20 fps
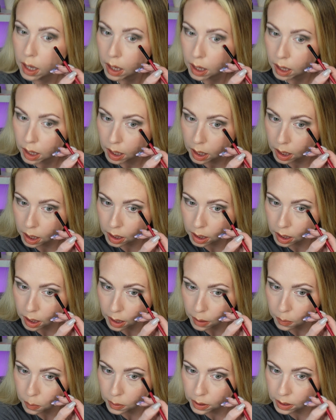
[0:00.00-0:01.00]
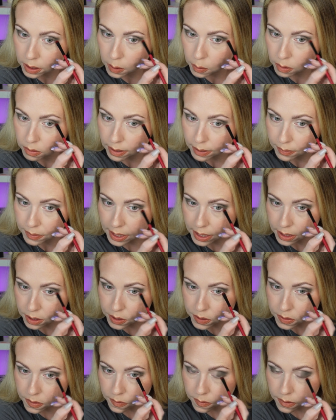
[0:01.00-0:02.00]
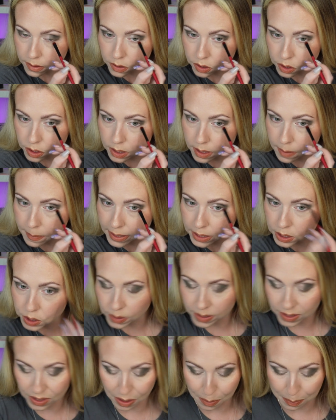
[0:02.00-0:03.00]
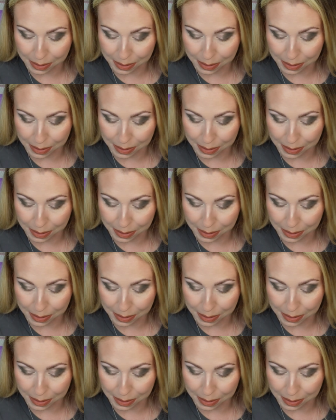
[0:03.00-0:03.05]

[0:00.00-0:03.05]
And I will go around the edges of this just to make sure it's all